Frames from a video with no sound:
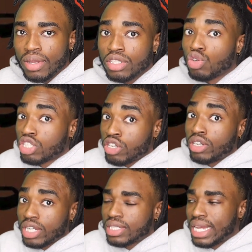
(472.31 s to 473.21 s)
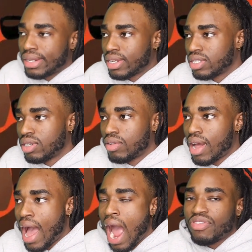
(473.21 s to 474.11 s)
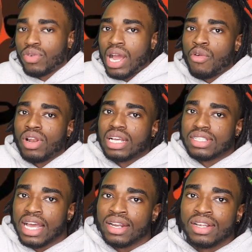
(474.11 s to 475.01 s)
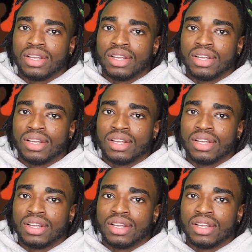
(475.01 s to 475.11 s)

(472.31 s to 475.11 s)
to a certain extent. Because, you know, I realized that,